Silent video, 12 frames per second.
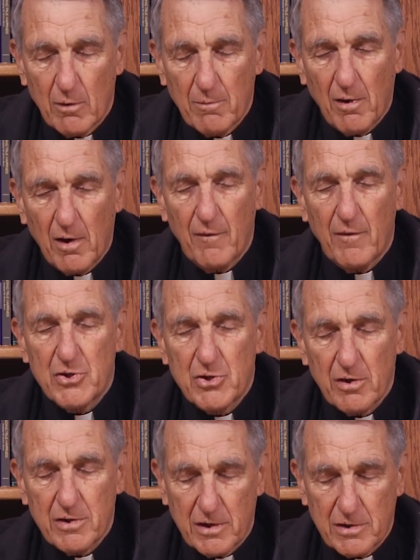We're part of the
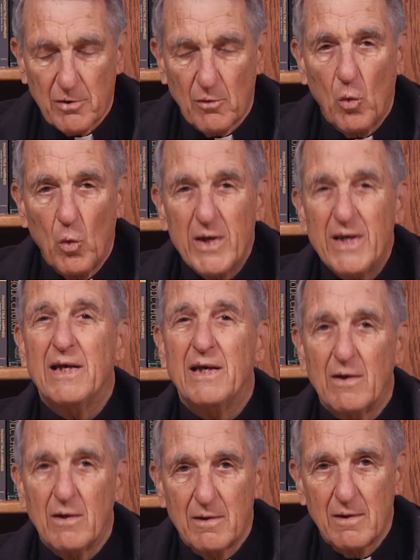church. It's a
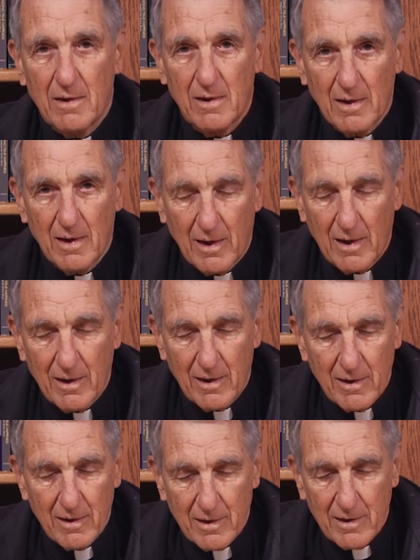we,
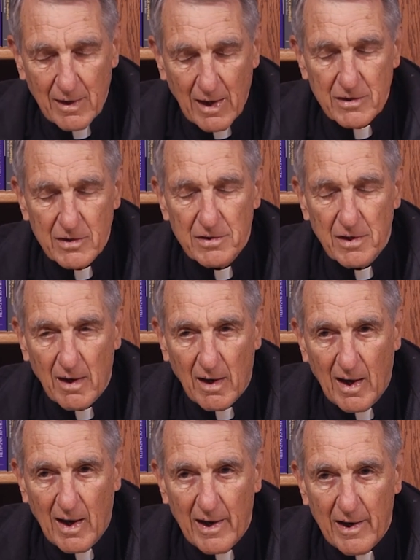not just an
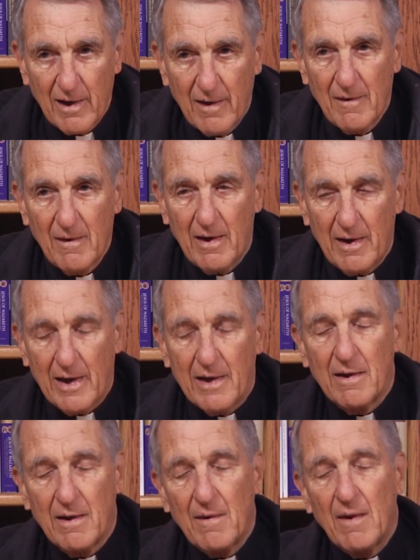I.
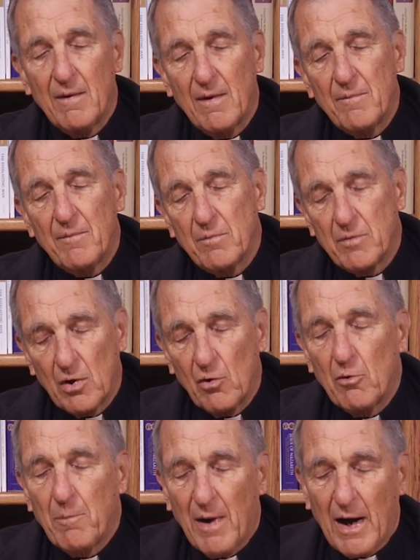And de
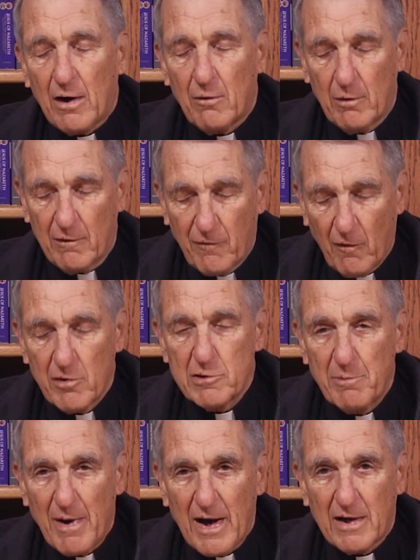Lubac
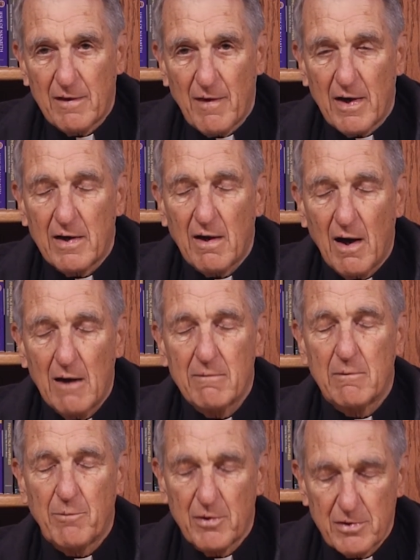refers back to that
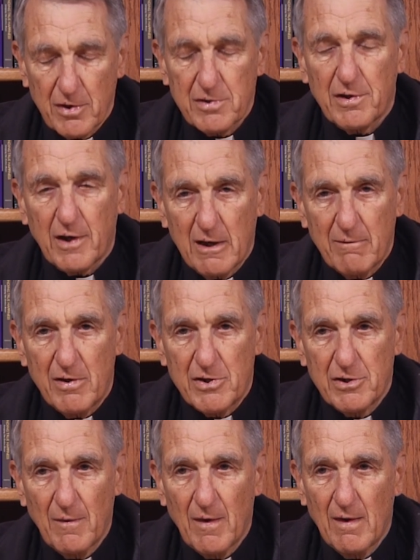common persisting
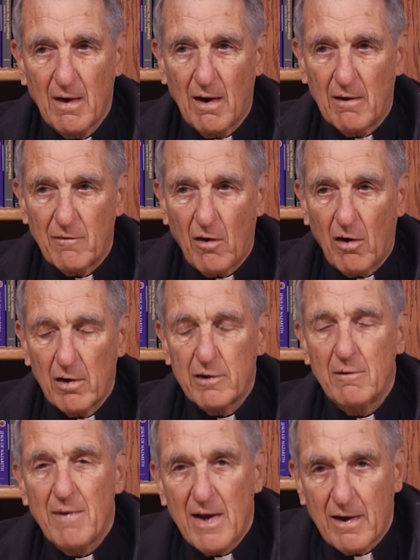image of all
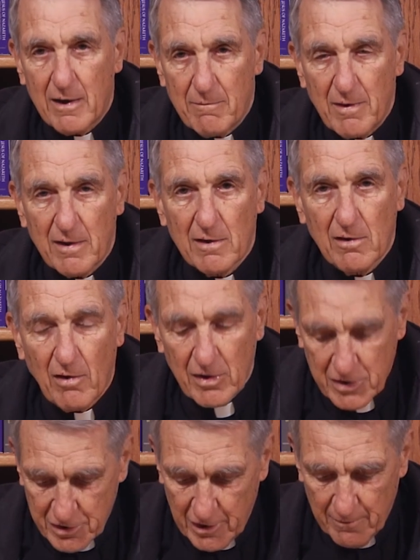humanity being the
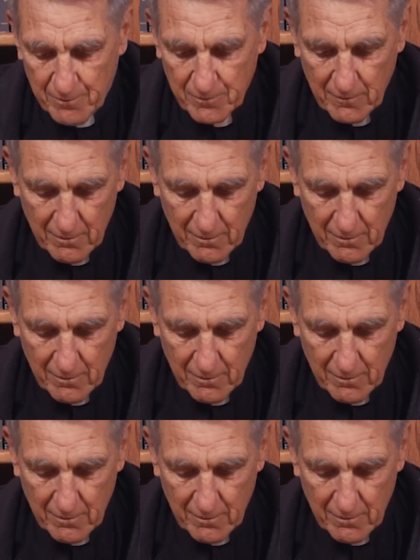lost sheep.